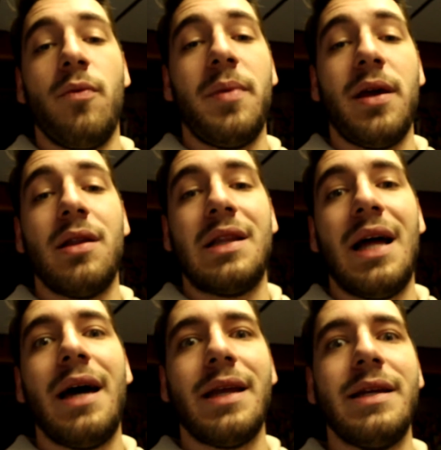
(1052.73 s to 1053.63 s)
be a
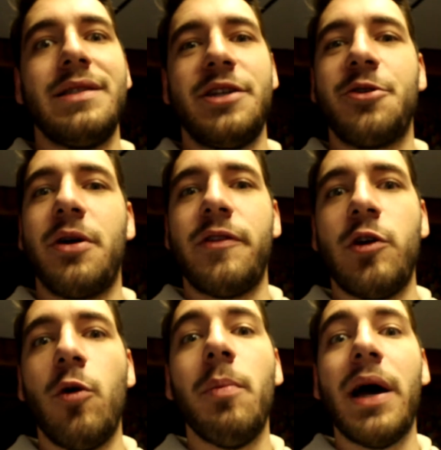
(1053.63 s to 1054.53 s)
lot easier on the
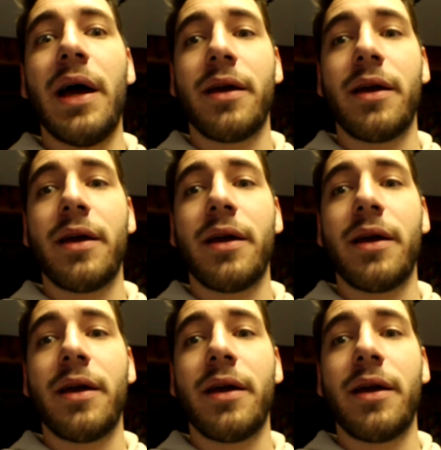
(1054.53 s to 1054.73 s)
old back.